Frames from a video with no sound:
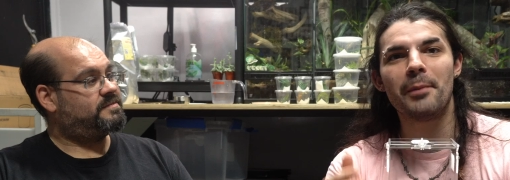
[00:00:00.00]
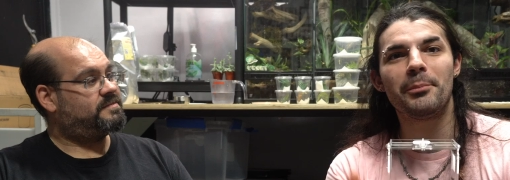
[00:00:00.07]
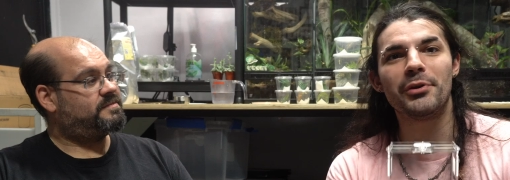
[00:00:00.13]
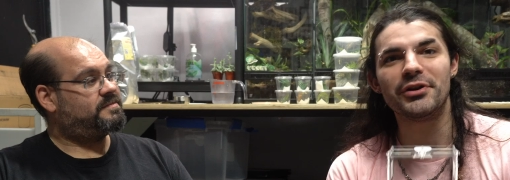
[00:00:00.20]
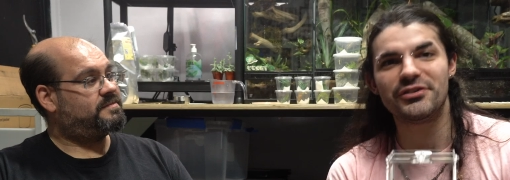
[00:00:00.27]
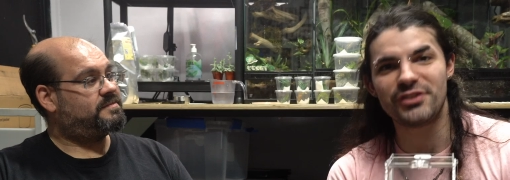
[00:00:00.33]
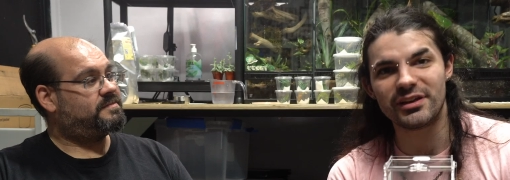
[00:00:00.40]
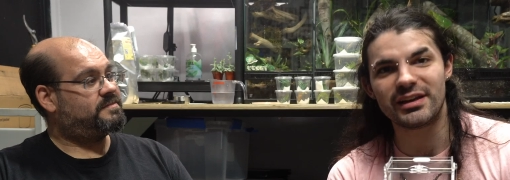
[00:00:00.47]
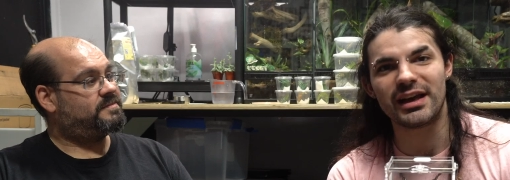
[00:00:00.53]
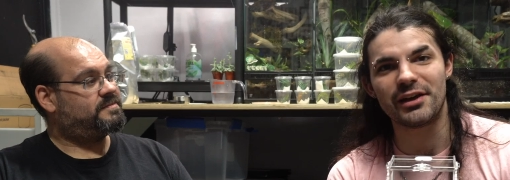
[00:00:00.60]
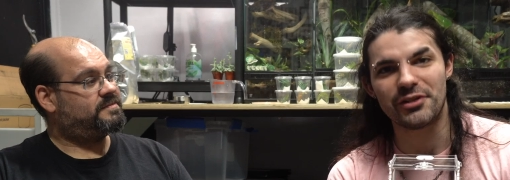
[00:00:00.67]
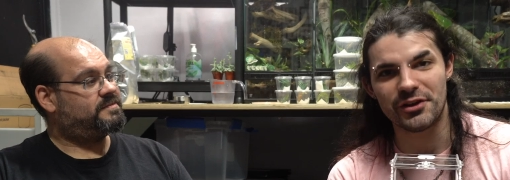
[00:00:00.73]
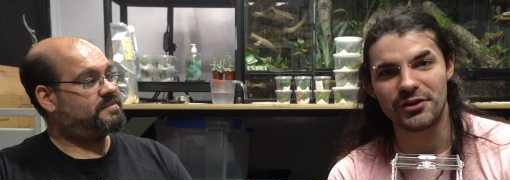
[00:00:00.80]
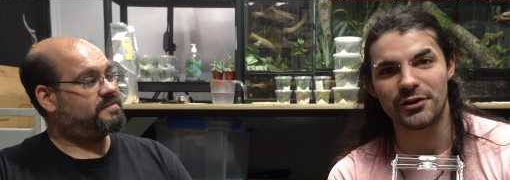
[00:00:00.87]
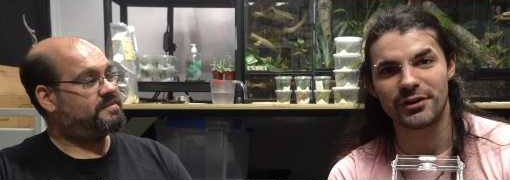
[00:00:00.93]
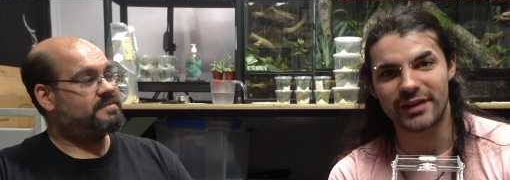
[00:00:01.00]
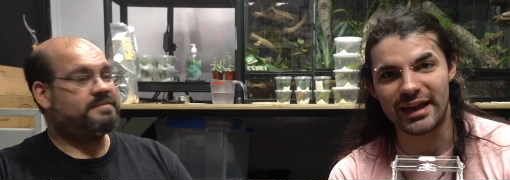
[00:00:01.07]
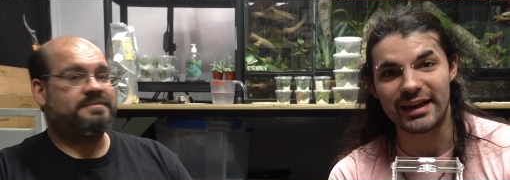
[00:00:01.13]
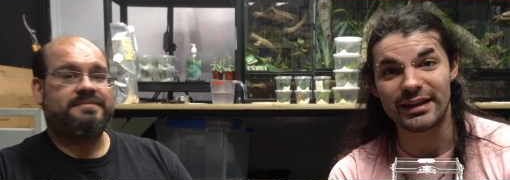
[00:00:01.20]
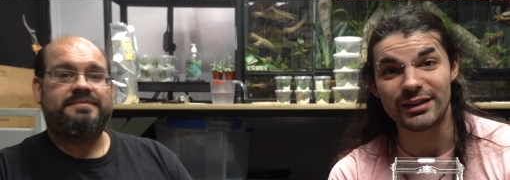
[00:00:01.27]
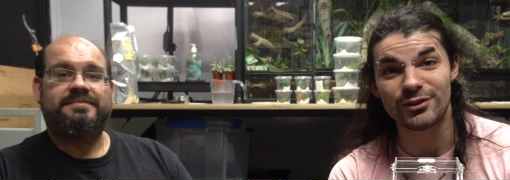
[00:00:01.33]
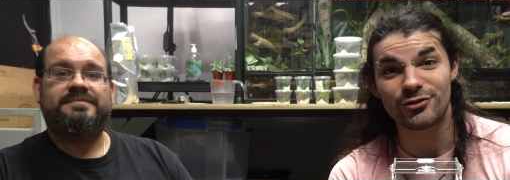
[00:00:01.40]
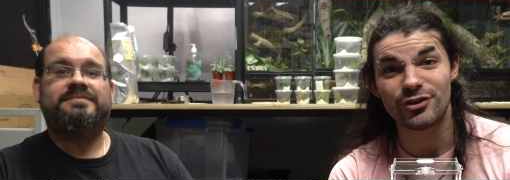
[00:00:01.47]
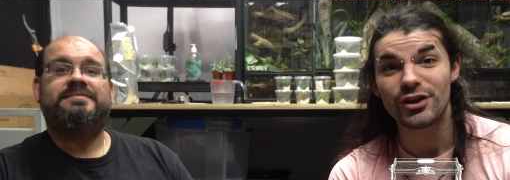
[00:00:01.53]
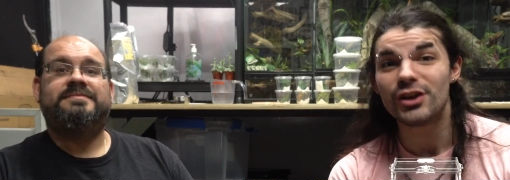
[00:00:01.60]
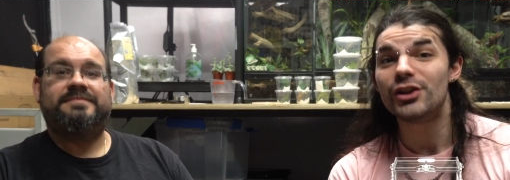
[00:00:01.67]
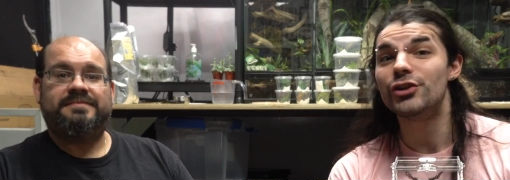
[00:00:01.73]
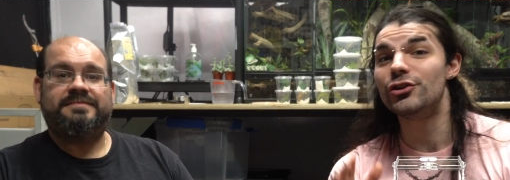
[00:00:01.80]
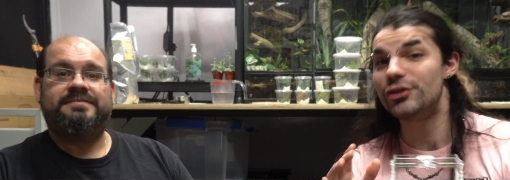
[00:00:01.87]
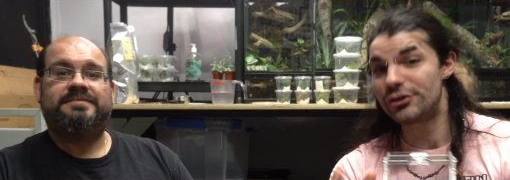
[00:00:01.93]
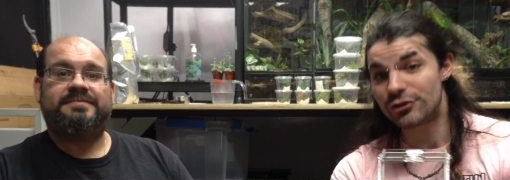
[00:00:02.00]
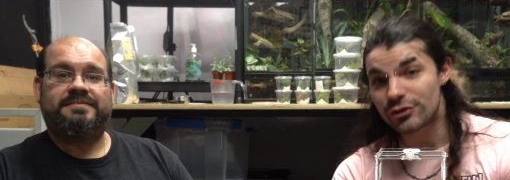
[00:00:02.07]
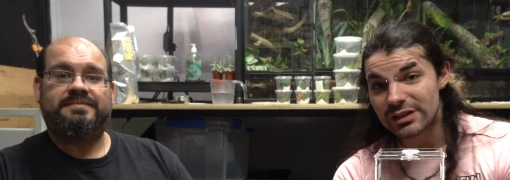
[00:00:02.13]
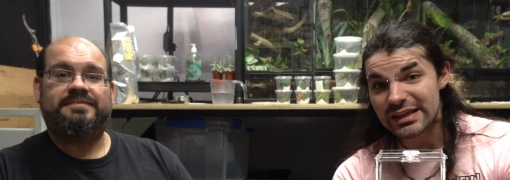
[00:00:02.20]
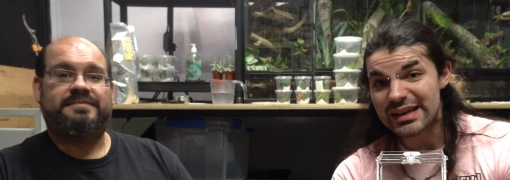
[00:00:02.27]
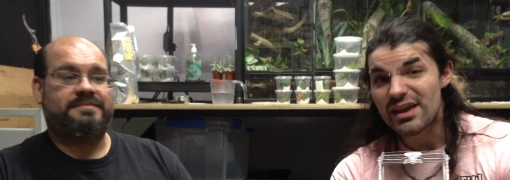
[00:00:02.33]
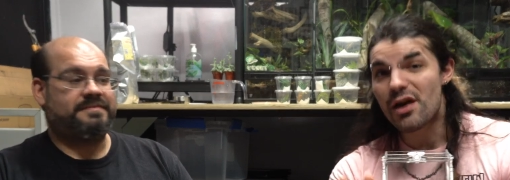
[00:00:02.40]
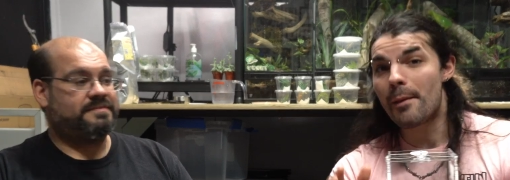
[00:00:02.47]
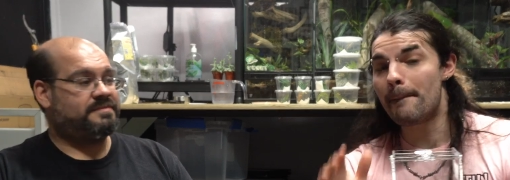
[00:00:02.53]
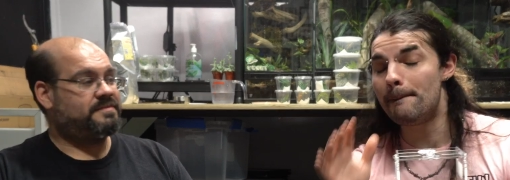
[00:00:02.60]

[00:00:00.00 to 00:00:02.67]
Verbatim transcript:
Speaker 1: put together your cage. Literally,